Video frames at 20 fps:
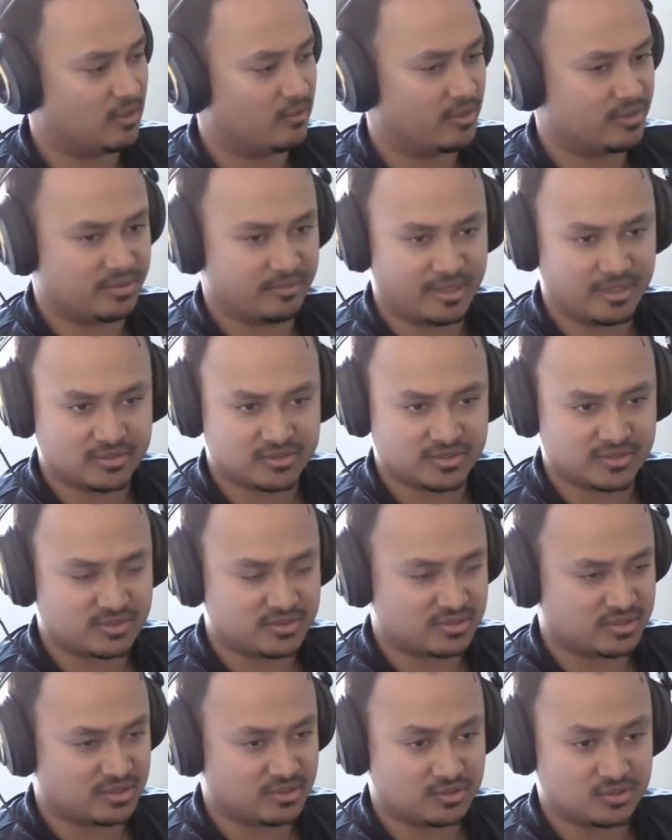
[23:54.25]
around the
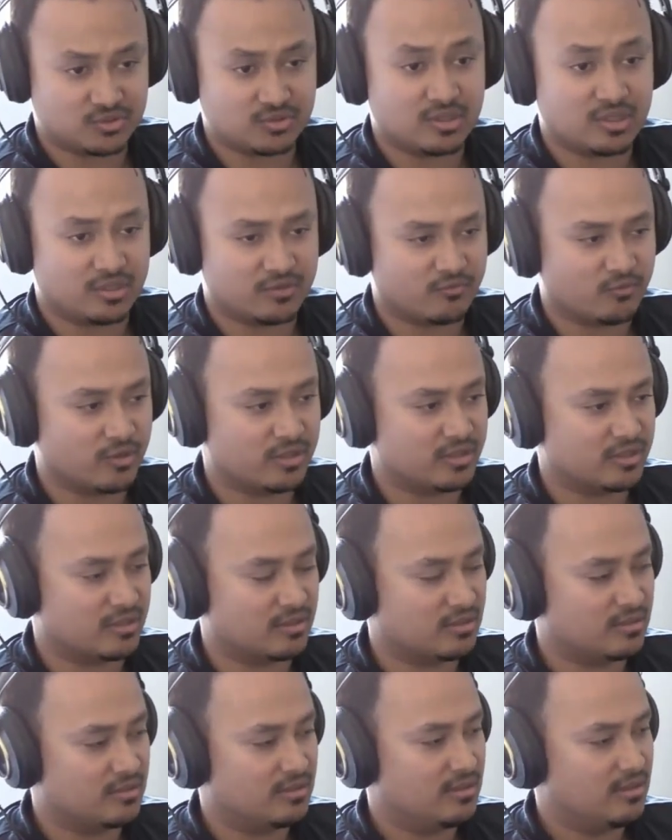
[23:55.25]
mountains and I used to do a lot of running